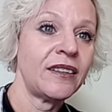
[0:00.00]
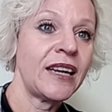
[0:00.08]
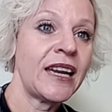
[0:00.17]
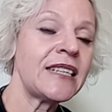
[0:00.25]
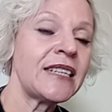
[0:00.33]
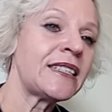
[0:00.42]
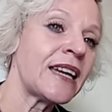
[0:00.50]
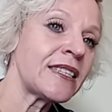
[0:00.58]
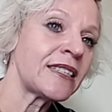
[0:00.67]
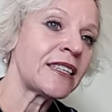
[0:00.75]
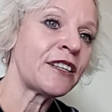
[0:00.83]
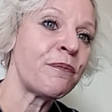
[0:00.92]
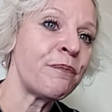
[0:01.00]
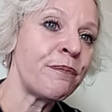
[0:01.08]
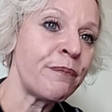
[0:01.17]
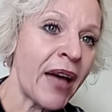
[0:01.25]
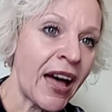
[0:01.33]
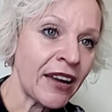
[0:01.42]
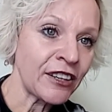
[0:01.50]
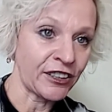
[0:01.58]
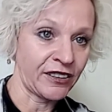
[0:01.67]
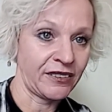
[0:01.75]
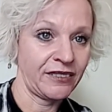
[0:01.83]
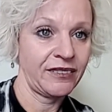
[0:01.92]
It doesn't
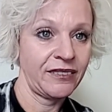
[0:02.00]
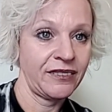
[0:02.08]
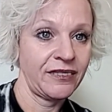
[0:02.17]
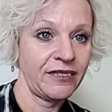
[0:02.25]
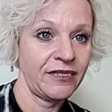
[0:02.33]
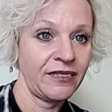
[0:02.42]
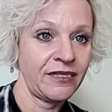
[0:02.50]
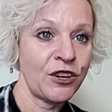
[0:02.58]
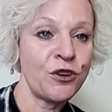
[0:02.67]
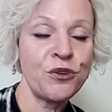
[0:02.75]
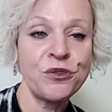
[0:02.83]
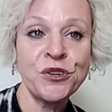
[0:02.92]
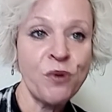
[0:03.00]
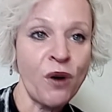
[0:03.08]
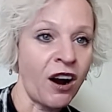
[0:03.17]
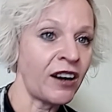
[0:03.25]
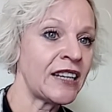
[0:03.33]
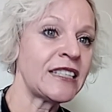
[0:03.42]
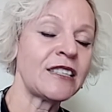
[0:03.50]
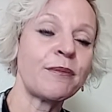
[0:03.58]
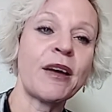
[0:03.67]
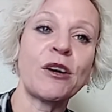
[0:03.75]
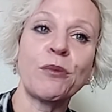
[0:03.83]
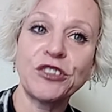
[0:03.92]
matter who you are. It doesn't
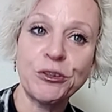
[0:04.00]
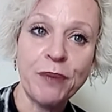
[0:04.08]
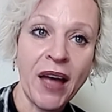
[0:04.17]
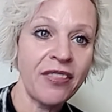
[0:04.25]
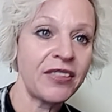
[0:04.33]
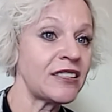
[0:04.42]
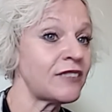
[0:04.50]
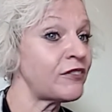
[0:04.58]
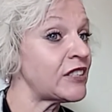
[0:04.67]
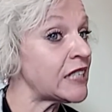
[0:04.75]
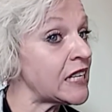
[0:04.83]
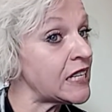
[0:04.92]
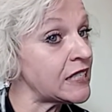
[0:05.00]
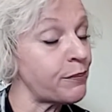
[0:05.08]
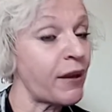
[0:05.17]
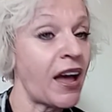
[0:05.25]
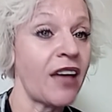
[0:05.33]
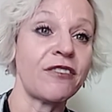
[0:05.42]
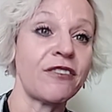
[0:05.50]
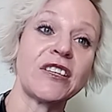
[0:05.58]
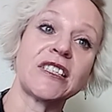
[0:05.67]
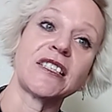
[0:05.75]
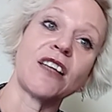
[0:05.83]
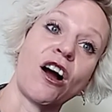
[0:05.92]
matter what your path is. If it's the easy path, if
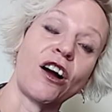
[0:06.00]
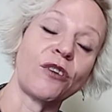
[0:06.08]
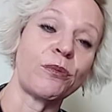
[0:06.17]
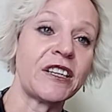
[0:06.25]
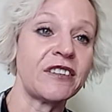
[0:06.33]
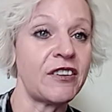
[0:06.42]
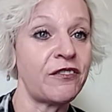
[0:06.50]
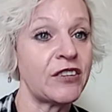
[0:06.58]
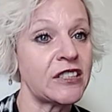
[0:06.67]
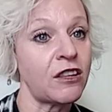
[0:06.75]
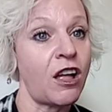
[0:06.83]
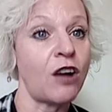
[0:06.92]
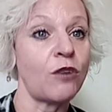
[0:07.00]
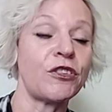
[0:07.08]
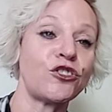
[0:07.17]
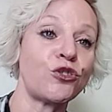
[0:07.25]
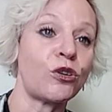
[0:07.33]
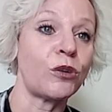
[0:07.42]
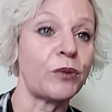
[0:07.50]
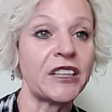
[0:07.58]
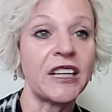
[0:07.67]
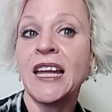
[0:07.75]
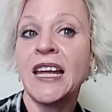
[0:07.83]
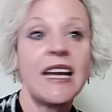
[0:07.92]
it's the hard one, if it's the long one, the short one,
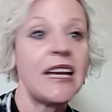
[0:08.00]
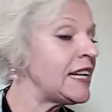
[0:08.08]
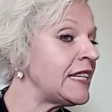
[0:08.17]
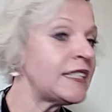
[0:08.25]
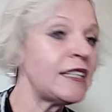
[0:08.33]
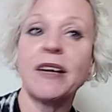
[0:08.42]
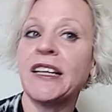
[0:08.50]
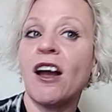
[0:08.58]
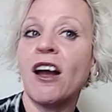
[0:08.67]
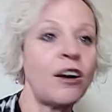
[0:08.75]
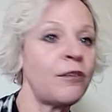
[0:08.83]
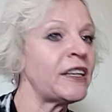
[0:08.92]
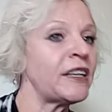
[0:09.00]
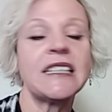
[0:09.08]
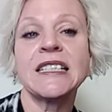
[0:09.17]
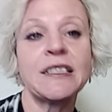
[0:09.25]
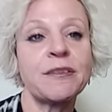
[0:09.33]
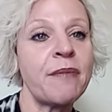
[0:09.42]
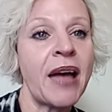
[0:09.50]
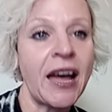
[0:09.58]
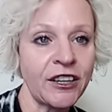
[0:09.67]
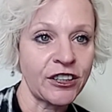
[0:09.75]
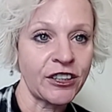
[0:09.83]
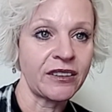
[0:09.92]
easy money, hard money, it doesn't
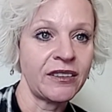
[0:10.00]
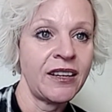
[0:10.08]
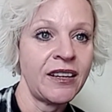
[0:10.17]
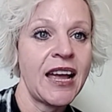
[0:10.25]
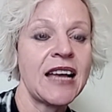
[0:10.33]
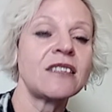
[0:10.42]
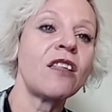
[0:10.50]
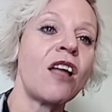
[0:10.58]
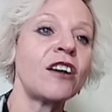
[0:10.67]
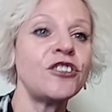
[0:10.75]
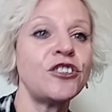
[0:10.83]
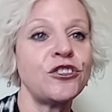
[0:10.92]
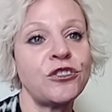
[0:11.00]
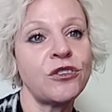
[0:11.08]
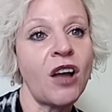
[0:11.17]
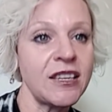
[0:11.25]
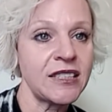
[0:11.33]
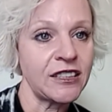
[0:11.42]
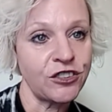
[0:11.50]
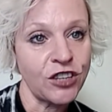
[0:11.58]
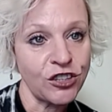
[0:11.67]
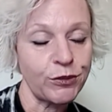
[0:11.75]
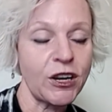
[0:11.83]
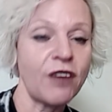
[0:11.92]
matter. As long as you do not sit in
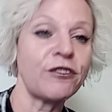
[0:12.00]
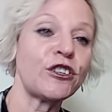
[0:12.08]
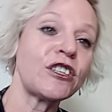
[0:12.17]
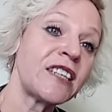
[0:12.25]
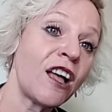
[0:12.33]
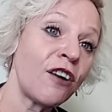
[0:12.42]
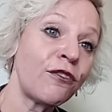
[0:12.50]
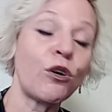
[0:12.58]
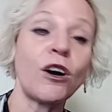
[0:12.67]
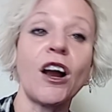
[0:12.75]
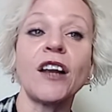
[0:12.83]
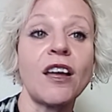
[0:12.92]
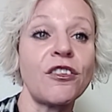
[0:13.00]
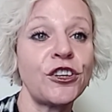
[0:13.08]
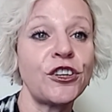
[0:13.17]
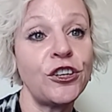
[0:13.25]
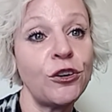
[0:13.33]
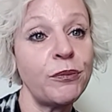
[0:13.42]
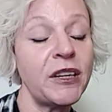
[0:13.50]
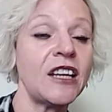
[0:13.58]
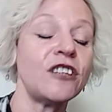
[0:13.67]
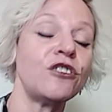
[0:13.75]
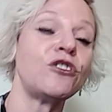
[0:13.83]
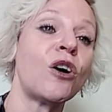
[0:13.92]
judgment of yourself or another human
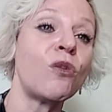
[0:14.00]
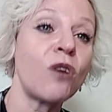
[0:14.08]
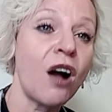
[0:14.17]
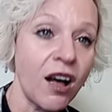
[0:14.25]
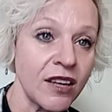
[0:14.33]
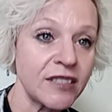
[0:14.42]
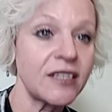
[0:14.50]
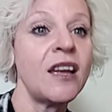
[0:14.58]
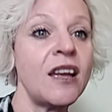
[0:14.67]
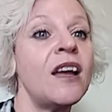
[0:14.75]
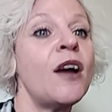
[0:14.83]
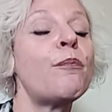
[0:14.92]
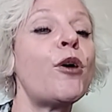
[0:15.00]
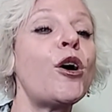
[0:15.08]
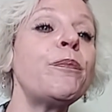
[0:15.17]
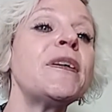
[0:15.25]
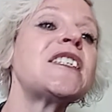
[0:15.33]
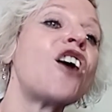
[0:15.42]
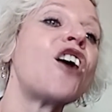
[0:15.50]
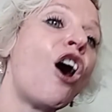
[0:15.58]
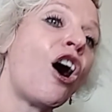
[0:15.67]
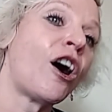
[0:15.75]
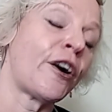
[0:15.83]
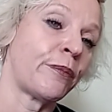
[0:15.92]
and you don't cause purposed
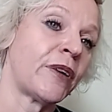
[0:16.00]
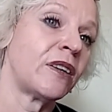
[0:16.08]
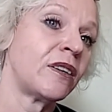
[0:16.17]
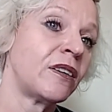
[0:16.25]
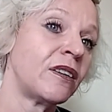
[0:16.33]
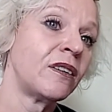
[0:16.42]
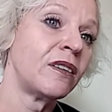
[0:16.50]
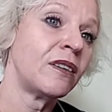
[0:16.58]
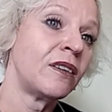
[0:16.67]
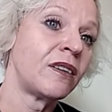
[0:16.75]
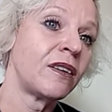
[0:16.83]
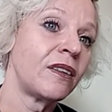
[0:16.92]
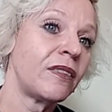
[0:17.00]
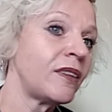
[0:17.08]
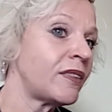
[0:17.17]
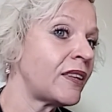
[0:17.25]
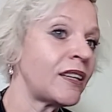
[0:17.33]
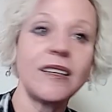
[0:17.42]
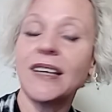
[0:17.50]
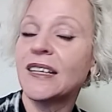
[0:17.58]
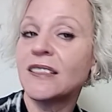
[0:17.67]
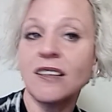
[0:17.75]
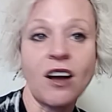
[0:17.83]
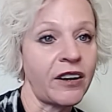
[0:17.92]
harm, then you get
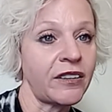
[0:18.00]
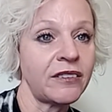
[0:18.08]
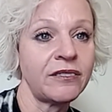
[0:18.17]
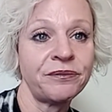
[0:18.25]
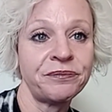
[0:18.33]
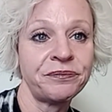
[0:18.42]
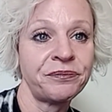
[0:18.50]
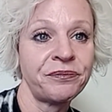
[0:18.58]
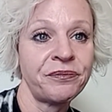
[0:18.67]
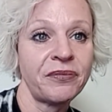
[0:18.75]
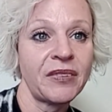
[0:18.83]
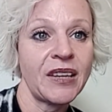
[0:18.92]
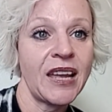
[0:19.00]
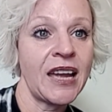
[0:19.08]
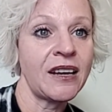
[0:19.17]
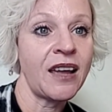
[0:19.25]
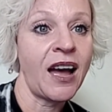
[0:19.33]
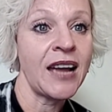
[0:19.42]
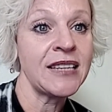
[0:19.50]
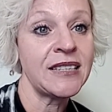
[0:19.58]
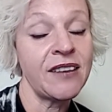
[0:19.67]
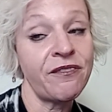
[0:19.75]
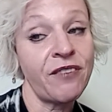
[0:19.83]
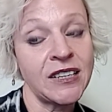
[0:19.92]
to God. And I say,
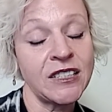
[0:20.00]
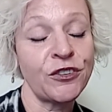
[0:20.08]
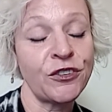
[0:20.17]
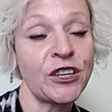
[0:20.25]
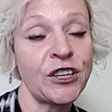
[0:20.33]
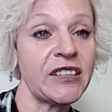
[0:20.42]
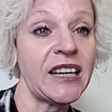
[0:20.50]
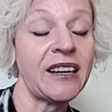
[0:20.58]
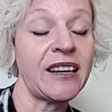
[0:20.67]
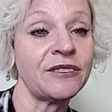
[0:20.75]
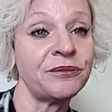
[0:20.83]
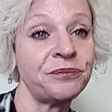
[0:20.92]
find his foot every day.